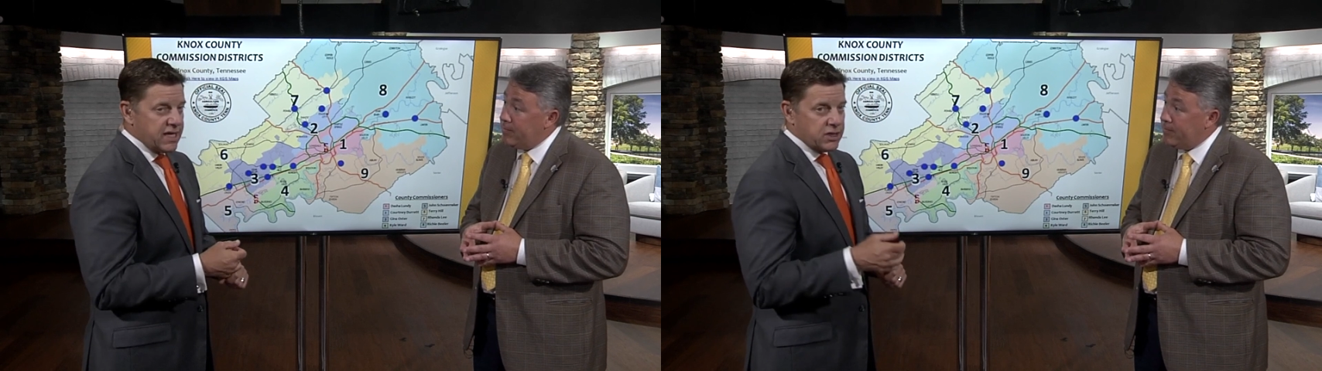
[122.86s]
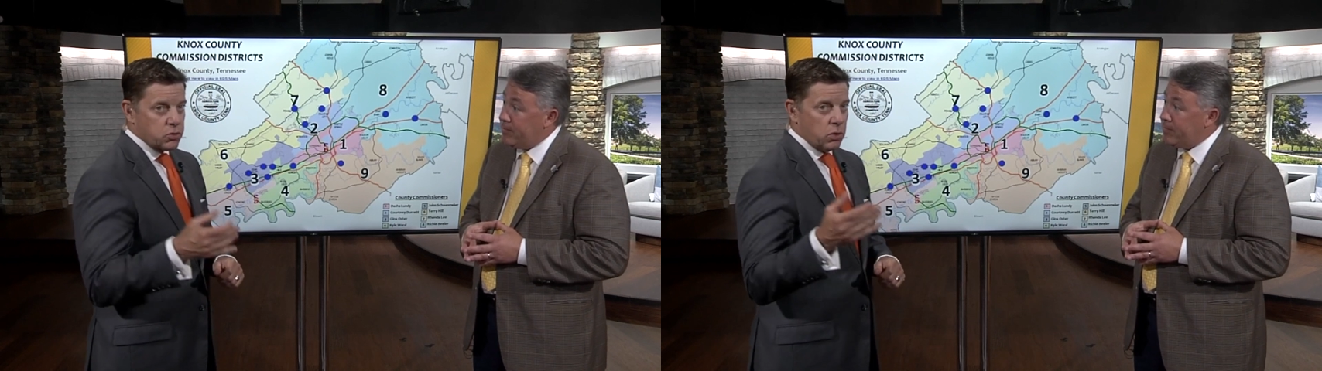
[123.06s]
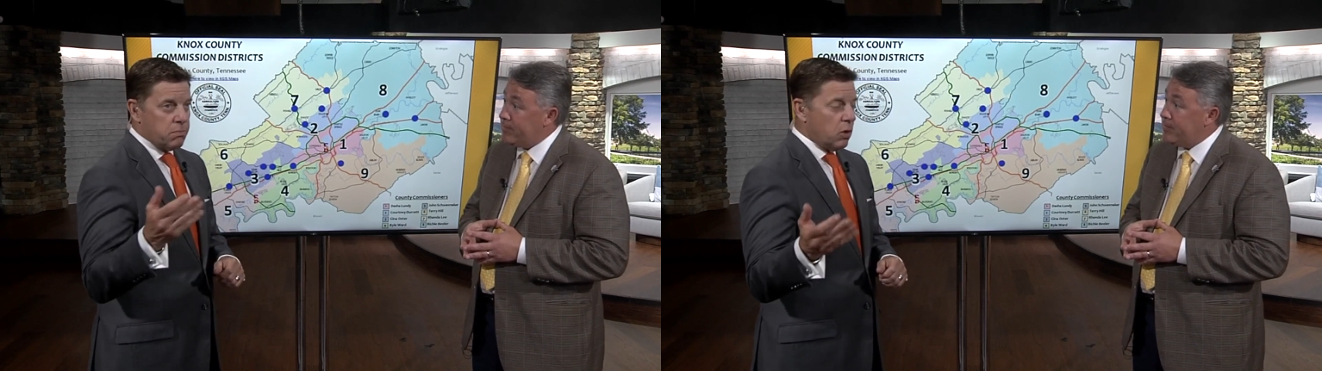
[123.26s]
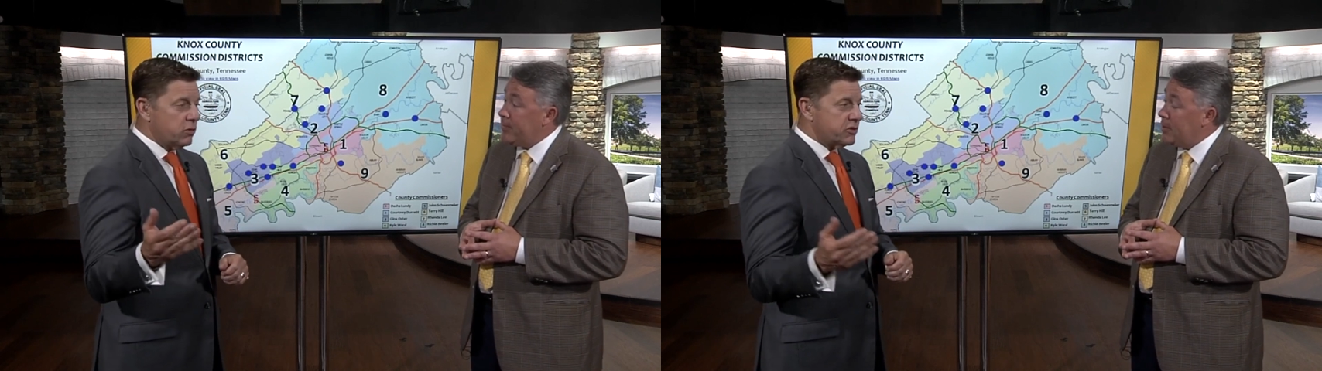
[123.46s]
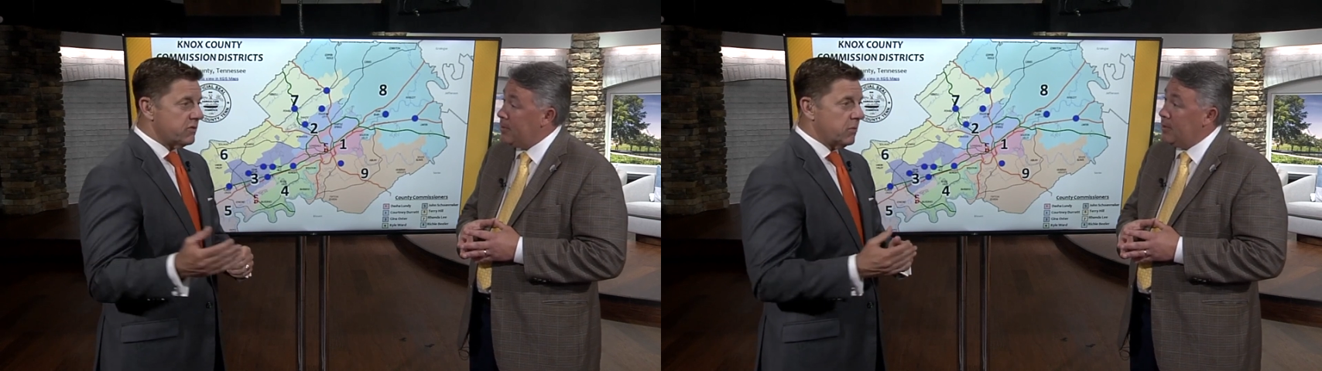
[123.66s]
Speaker 1: that's where
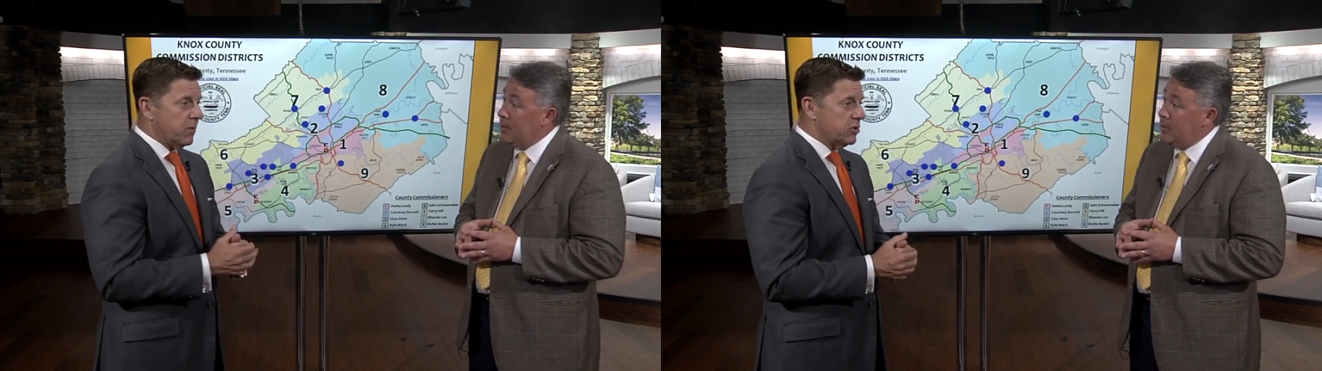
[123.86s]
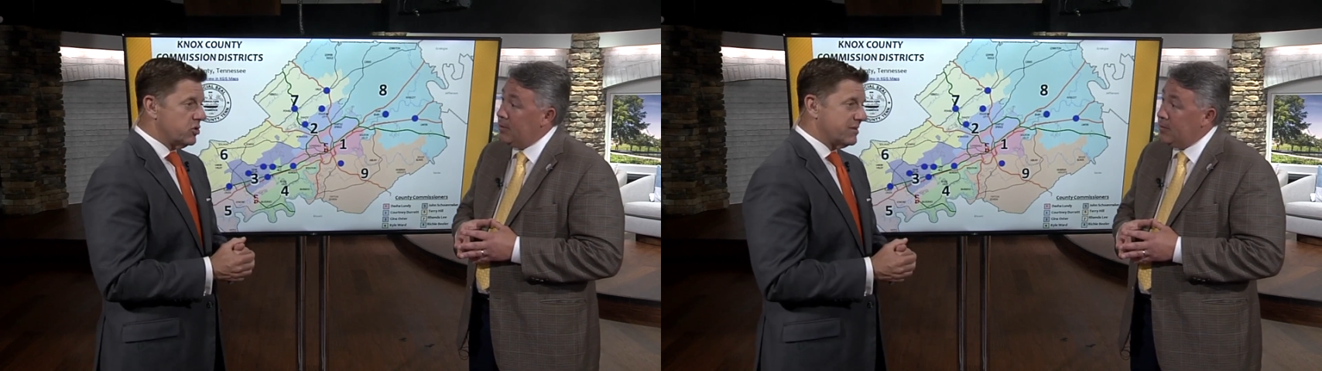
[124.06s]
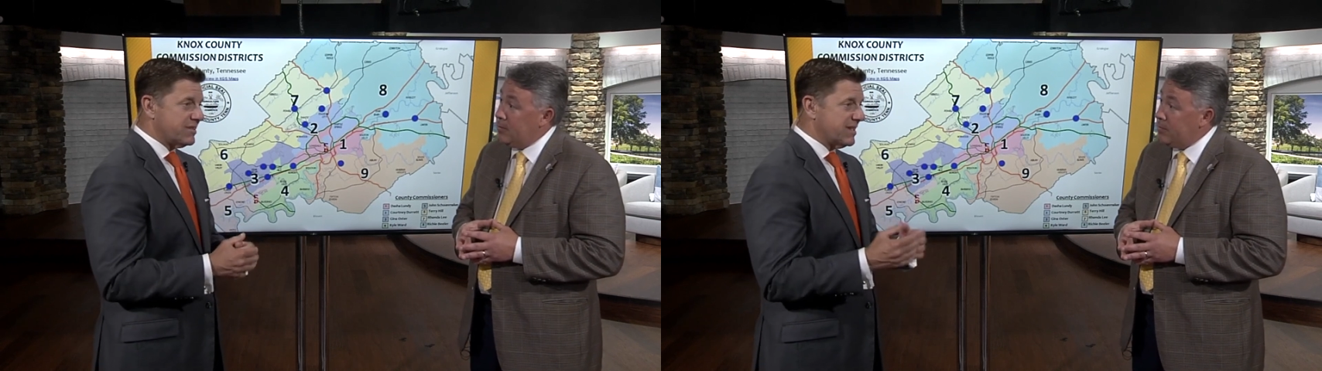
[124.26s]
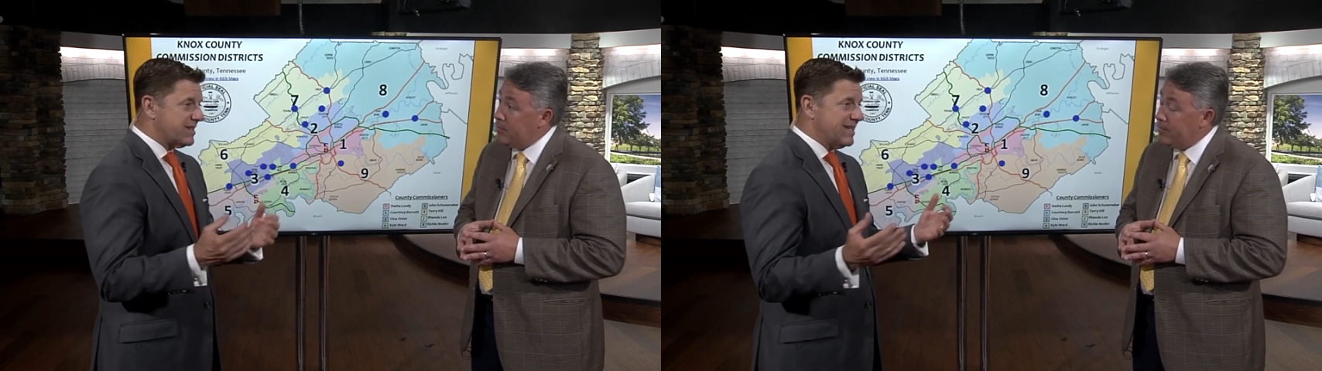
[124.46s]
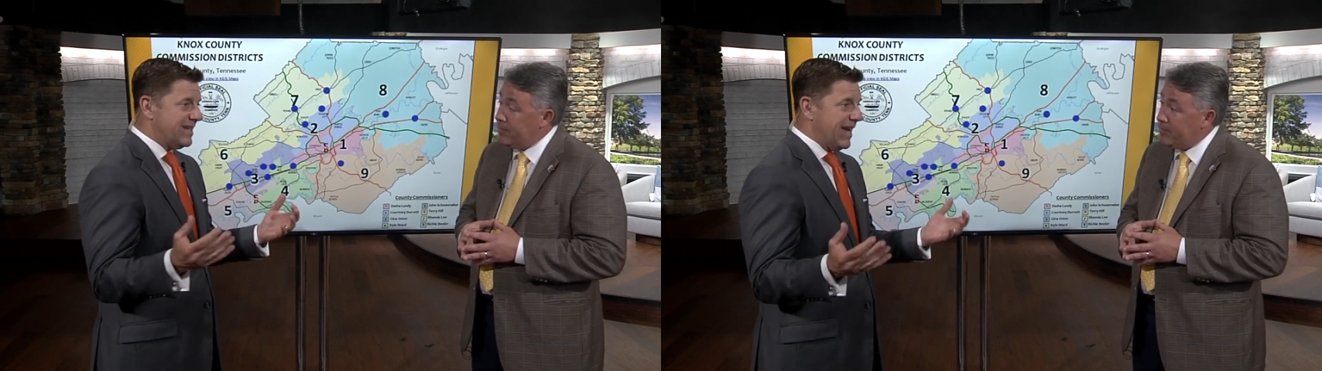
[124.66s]
most of the budget,
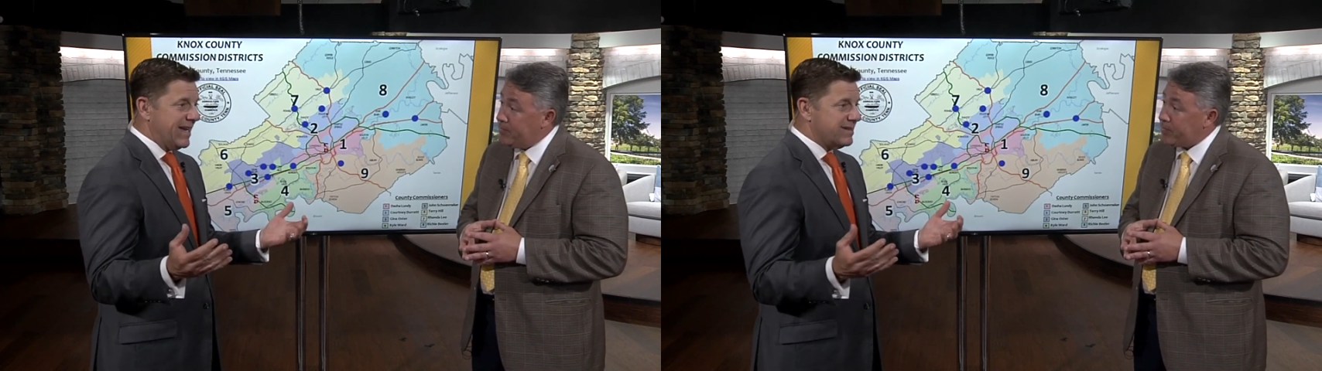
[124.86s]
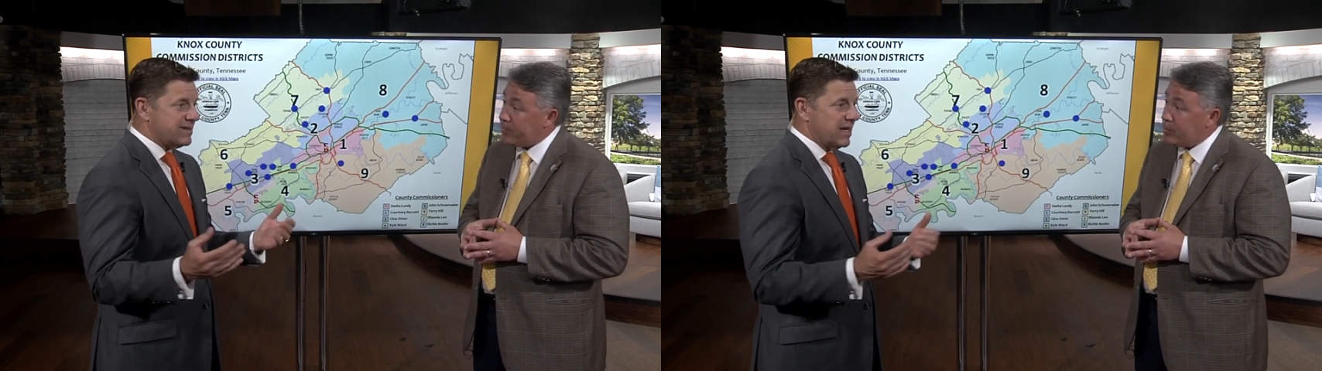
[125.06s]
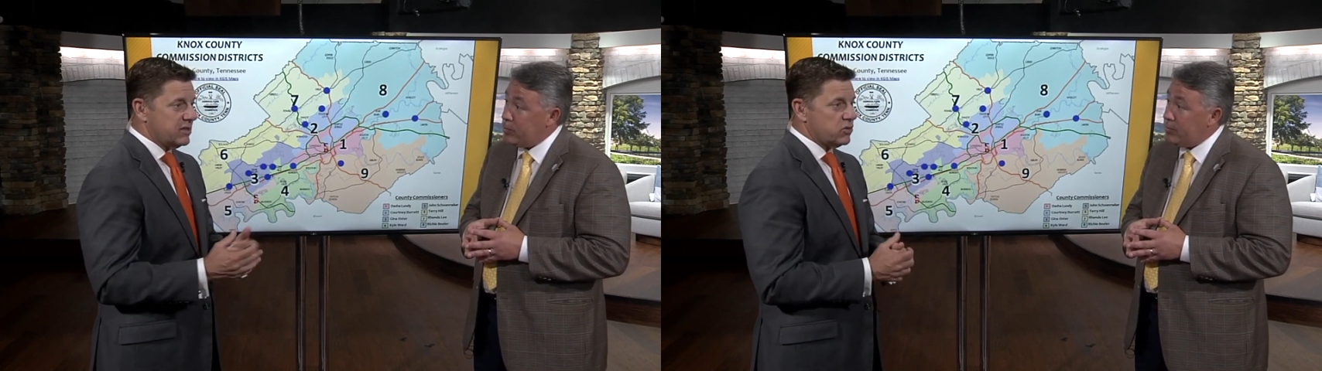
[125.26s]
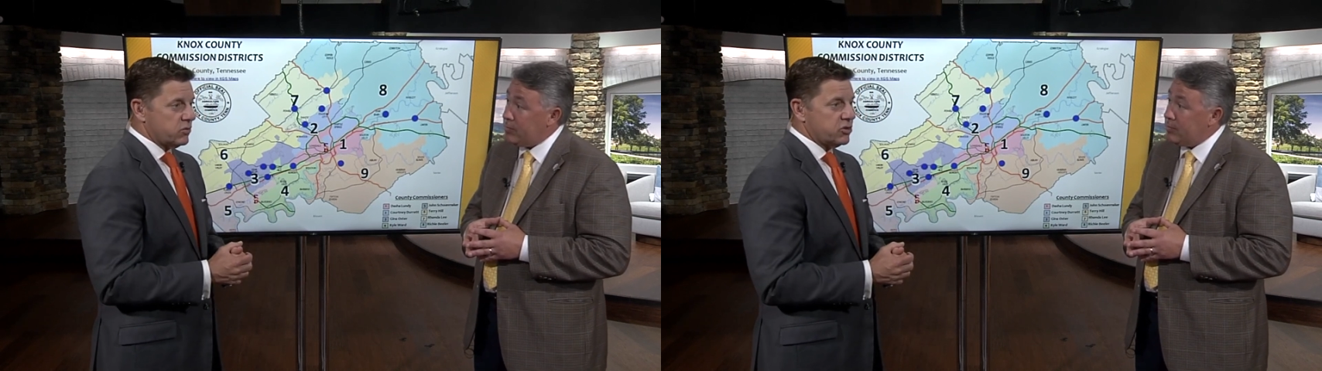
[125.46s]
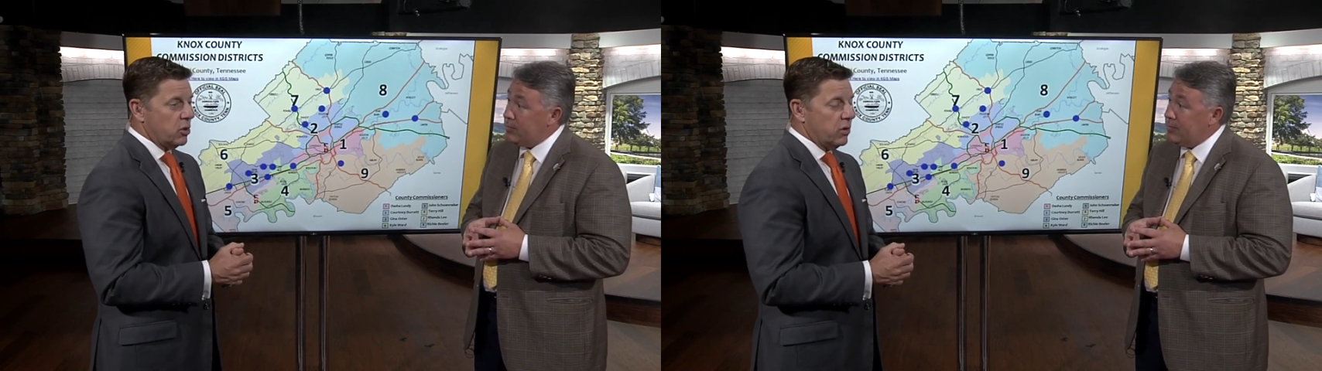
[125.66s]
68 cents
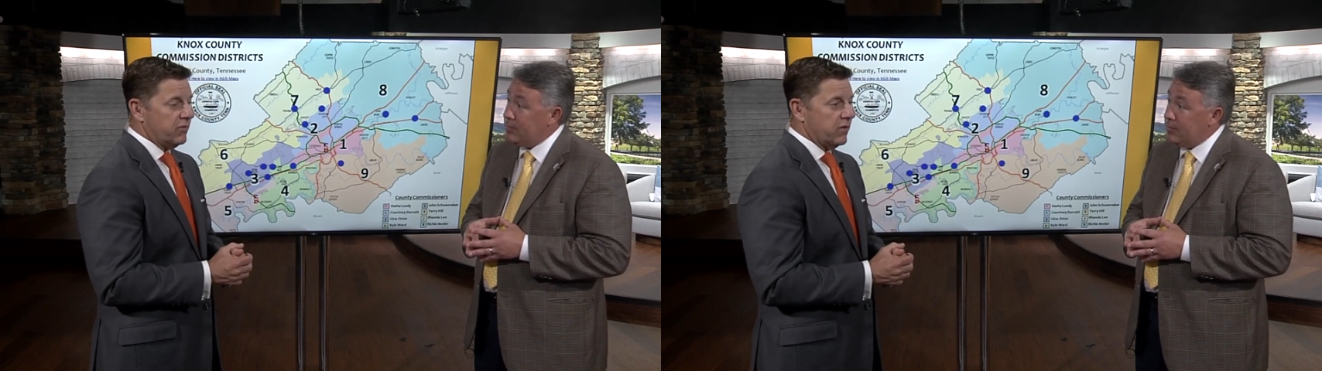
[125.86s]
or so of